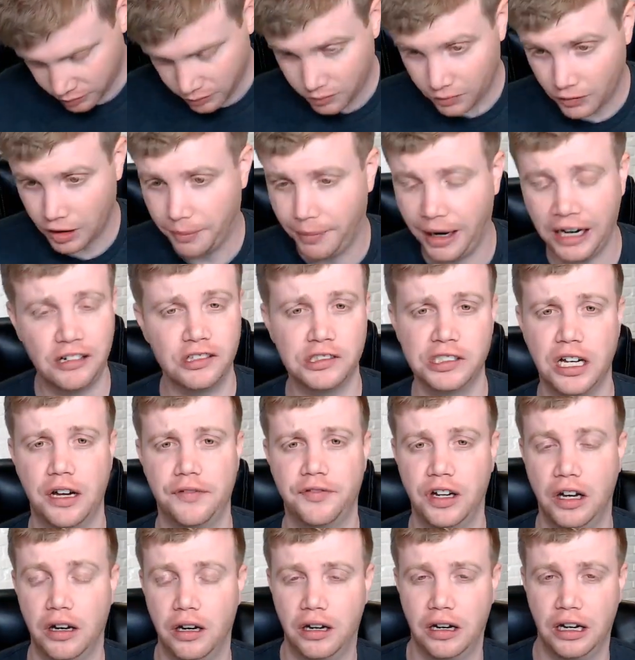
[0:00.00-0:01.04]
Microsoft
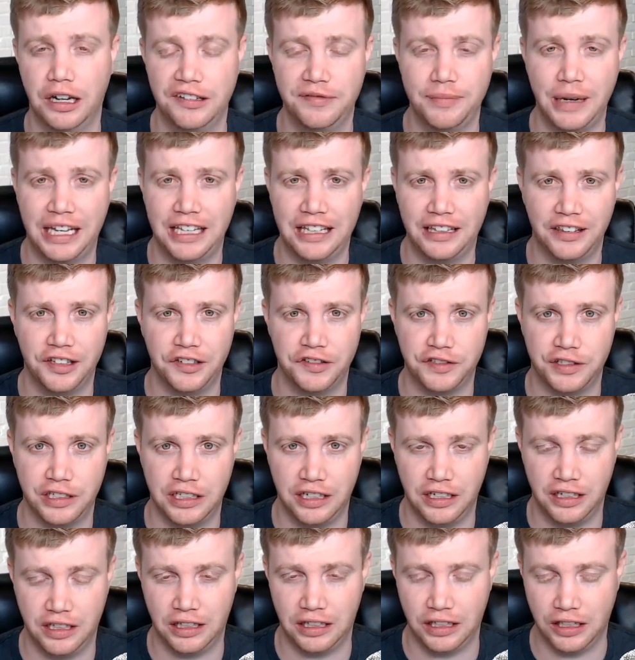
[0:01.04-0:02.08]
is making this,
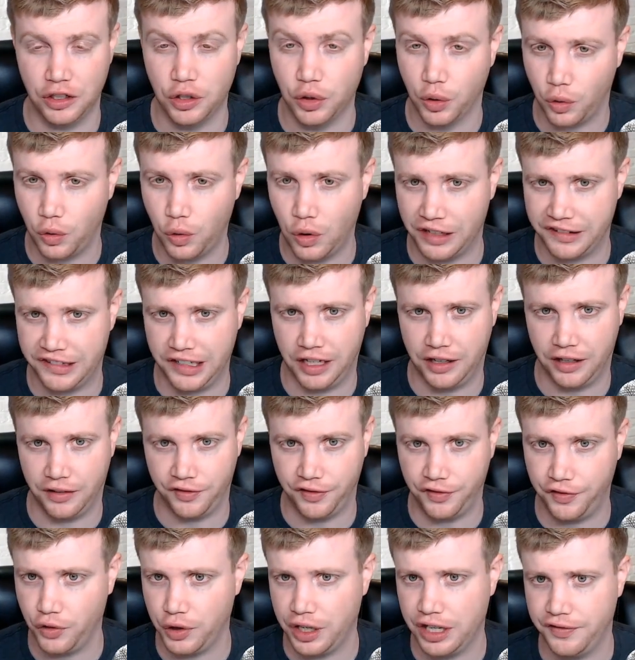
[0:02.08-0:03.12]
you know,
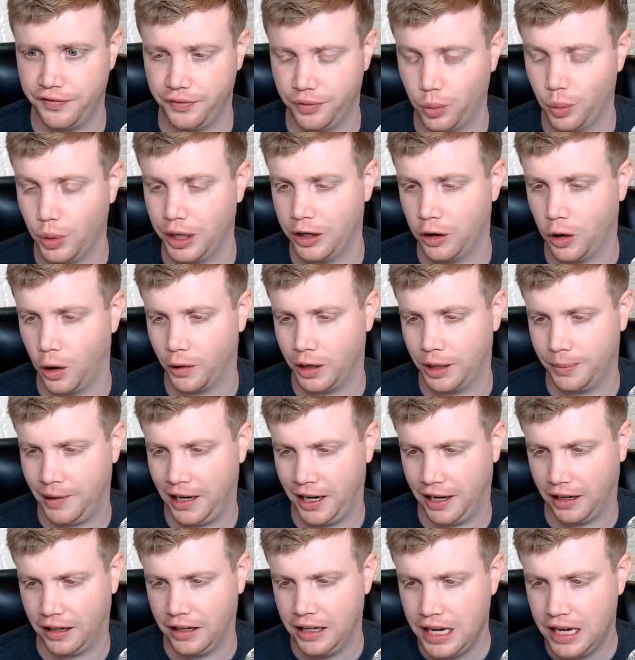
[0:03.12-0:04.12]
quasi-free for what you're already paying.